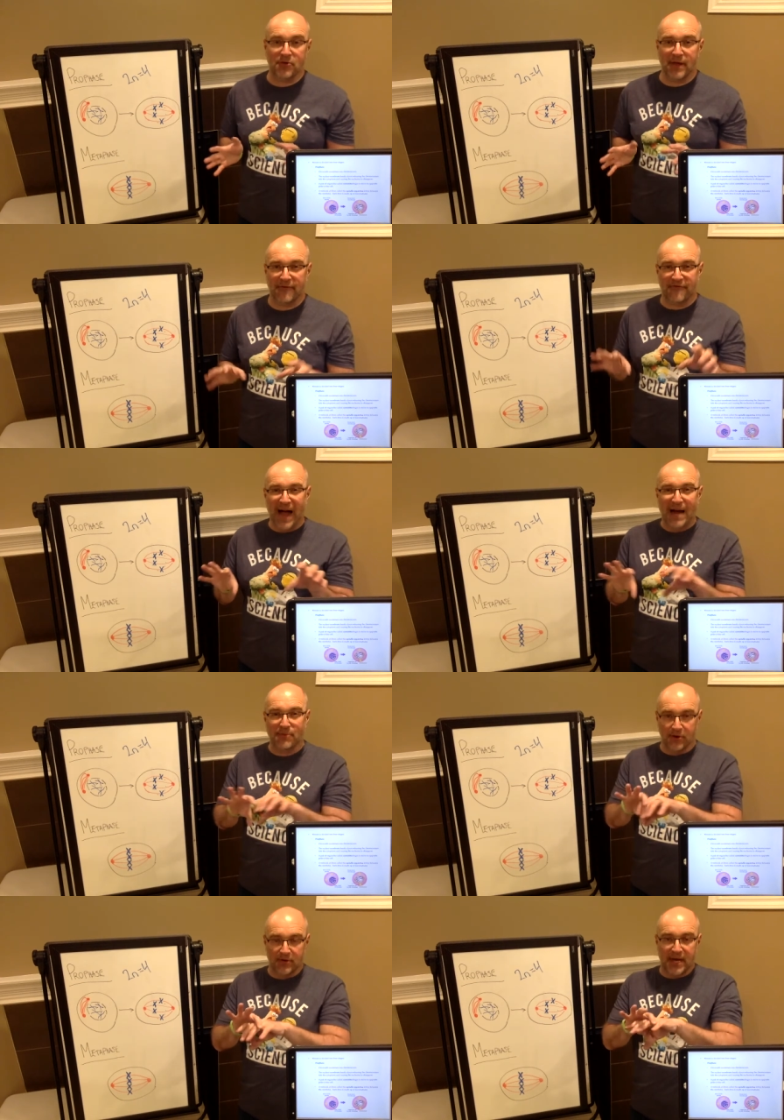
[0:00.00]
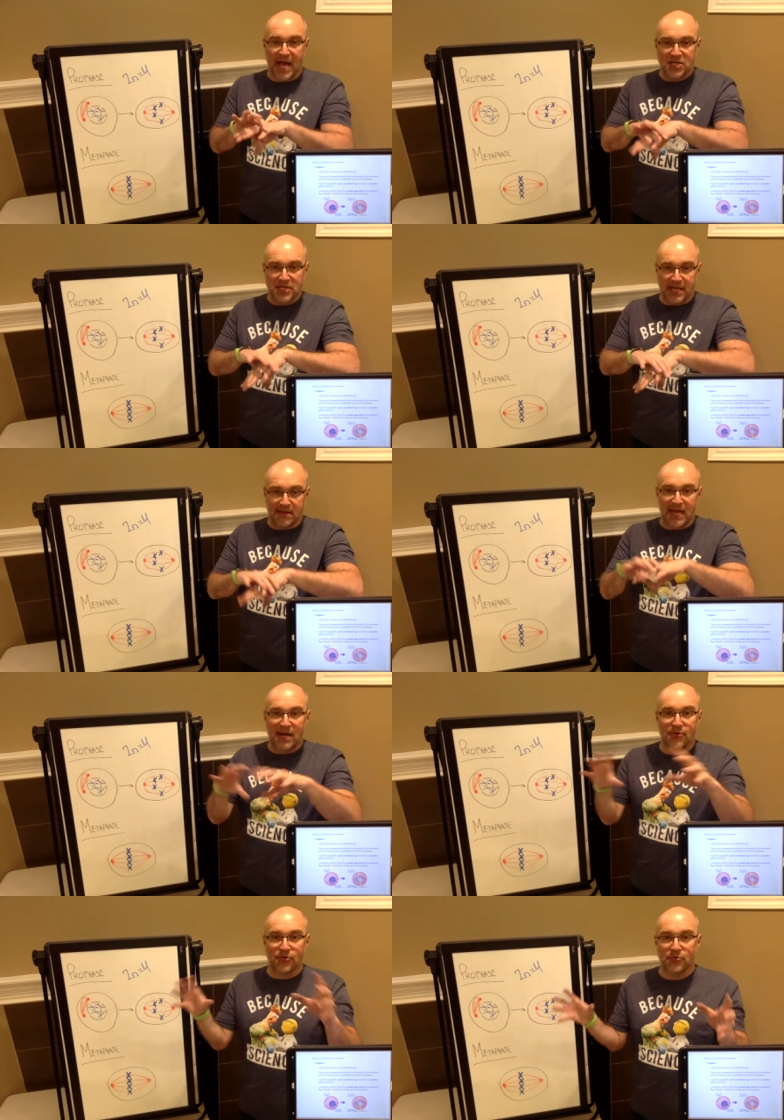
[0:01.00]
They're like fibers that actually
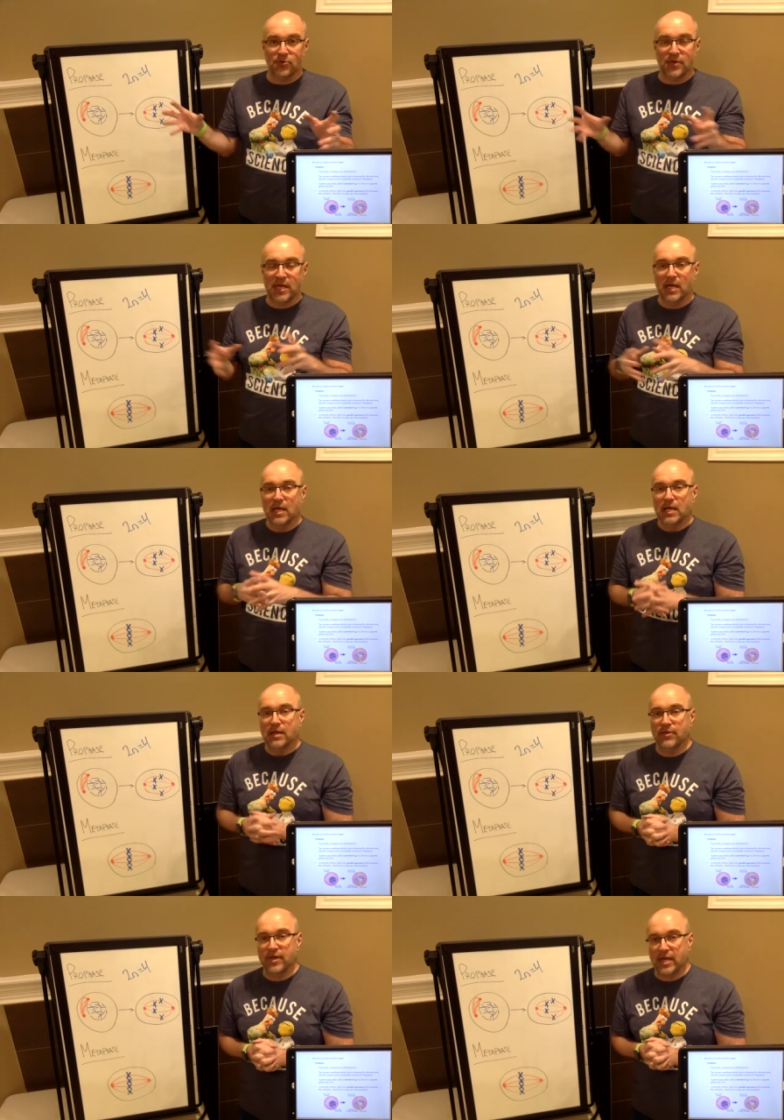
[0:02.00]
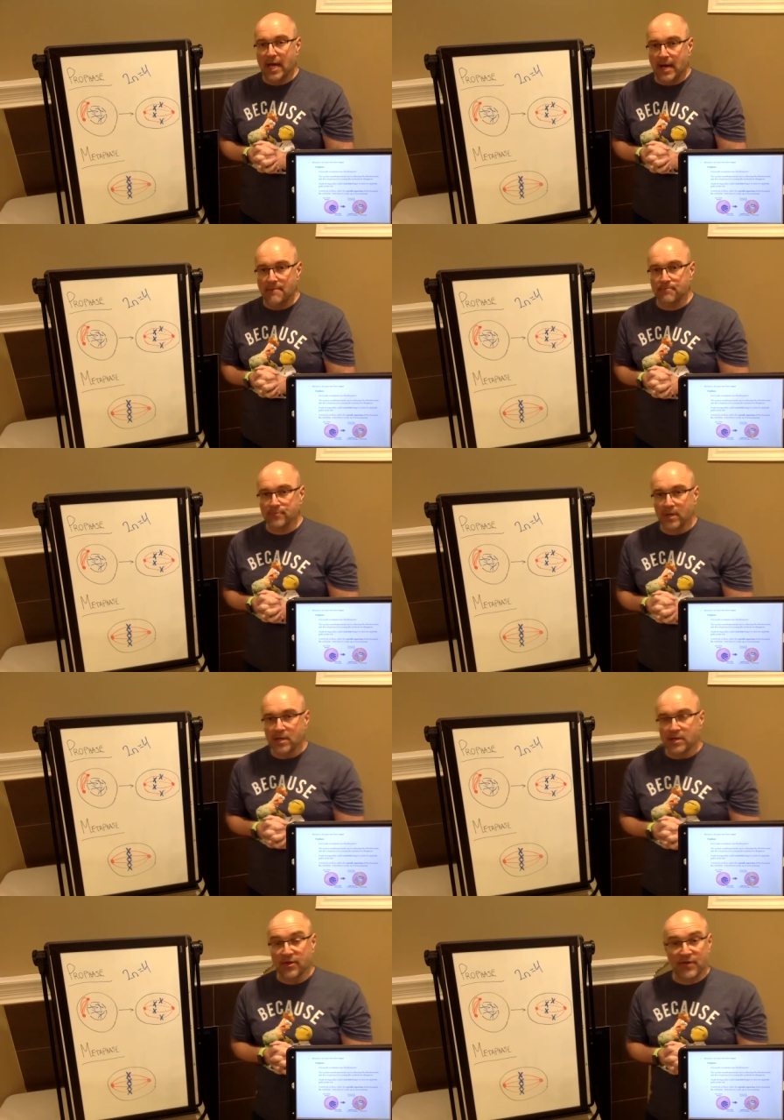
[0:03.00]
extend through the the um,
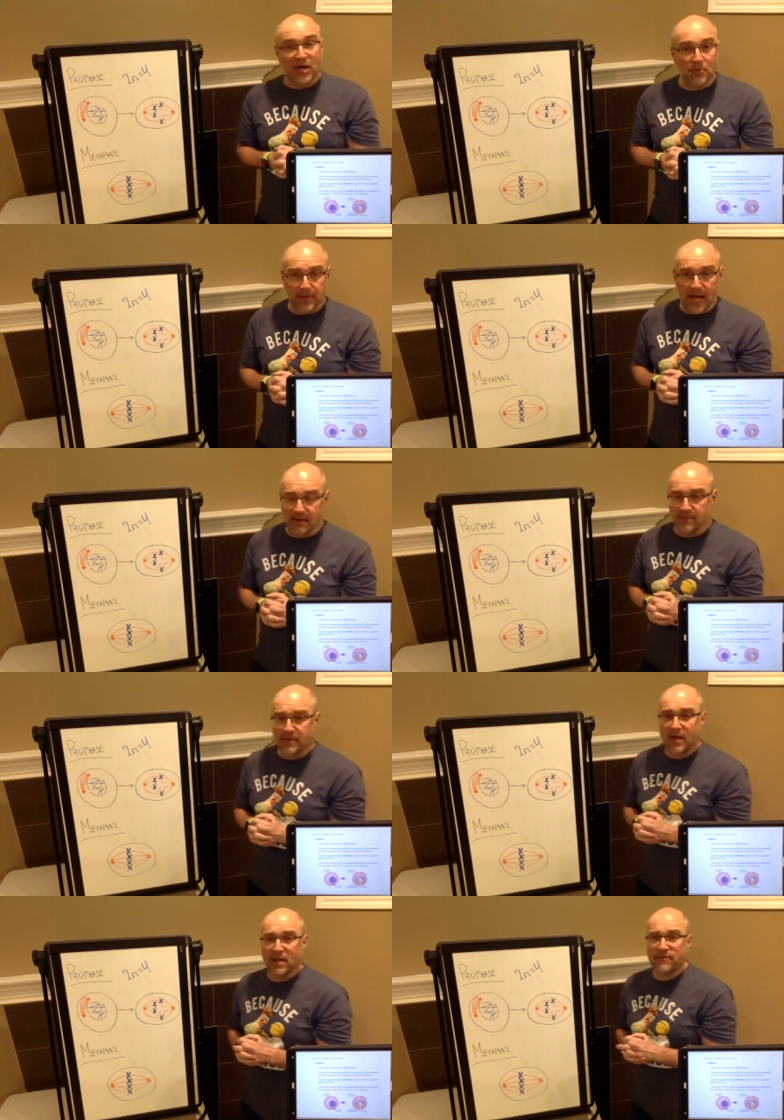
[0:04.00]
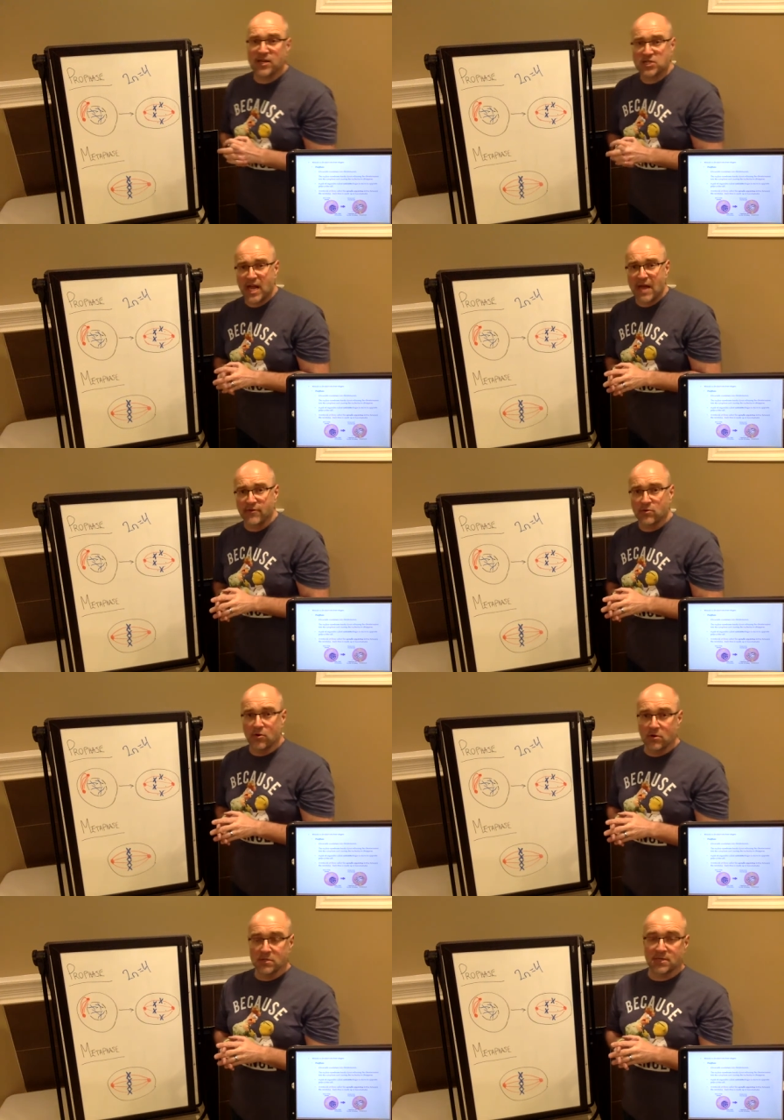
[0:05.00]
the cytoplasm, and they'll eventually have a
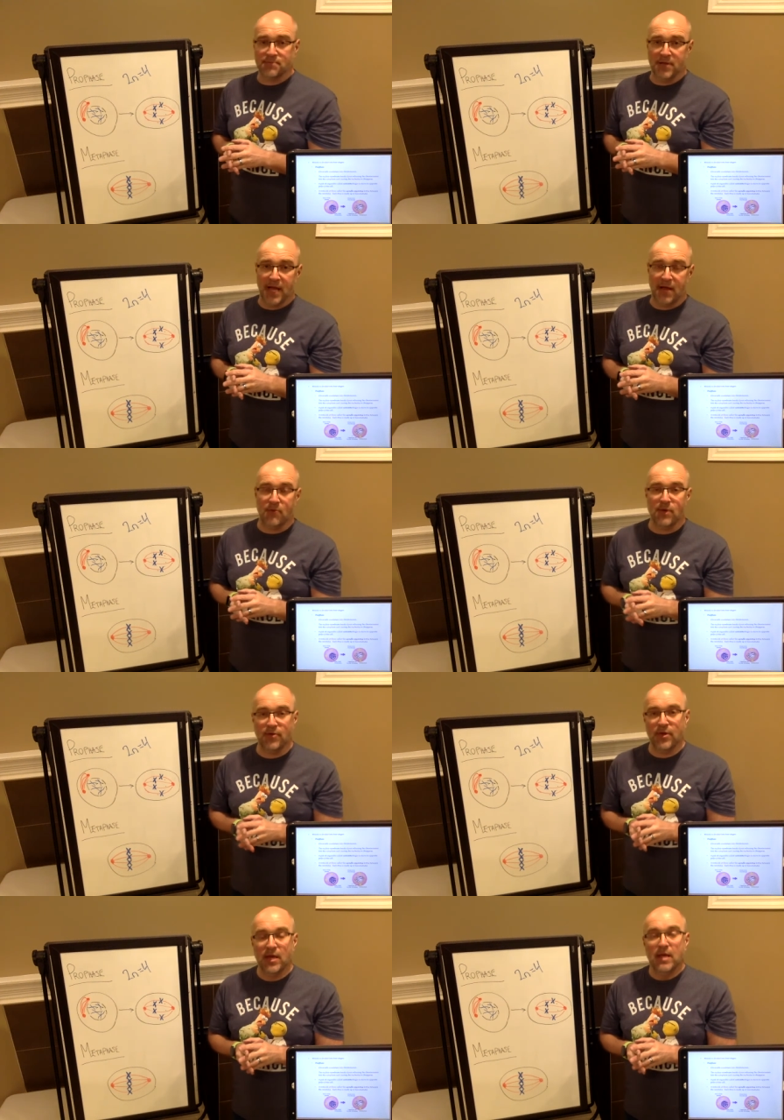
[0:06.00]
role to play with